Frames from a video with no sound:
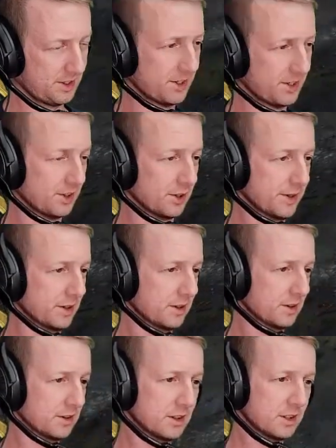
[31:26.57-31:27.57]
And let's go in.
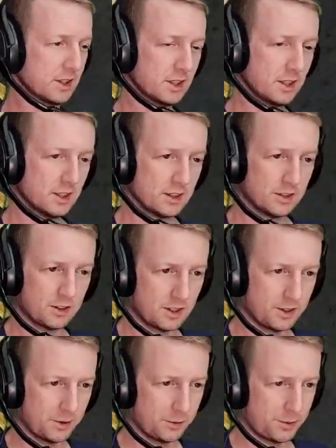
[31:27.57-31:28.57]

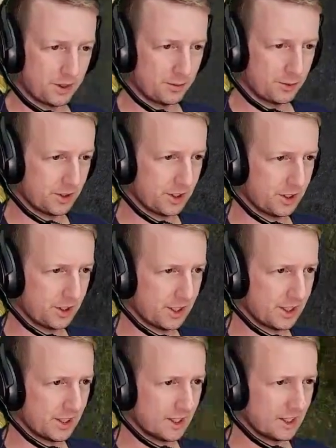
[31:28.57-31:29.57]
Alright, let's bring them all in.
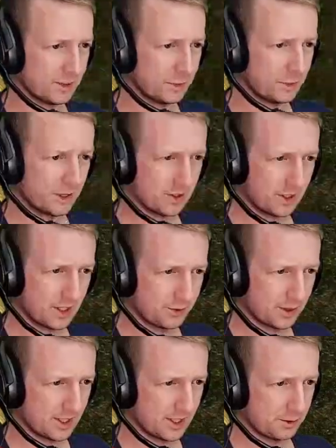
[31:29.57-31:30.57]
Do we go the Council
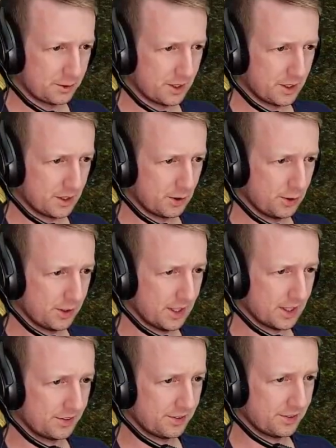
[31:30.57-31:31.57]
Guard or do we go the
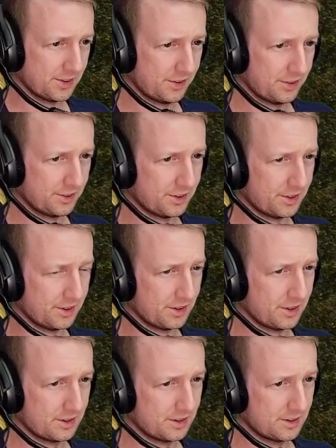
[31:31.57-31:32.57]
Assassin?
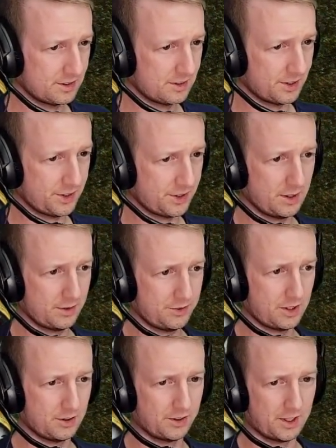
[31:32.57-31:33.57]
I think we have to
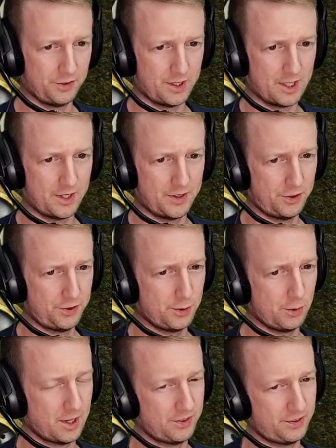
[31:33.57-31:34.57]
kill the Council Guard. There's
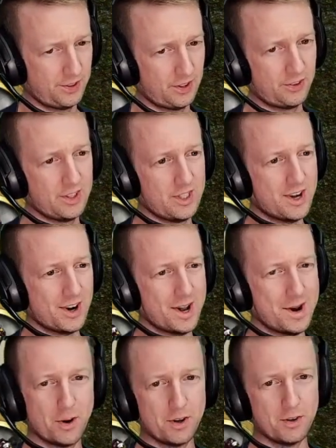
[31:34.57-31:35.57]
still
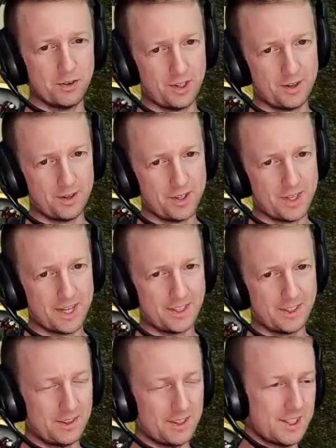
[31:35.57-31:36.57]
69 models left in that
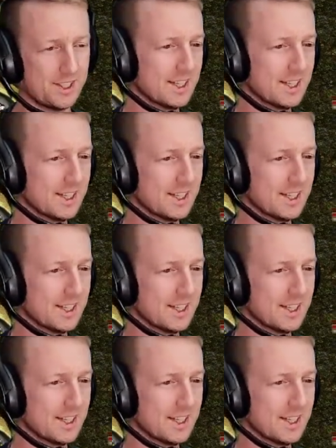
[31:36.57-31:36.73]
unit.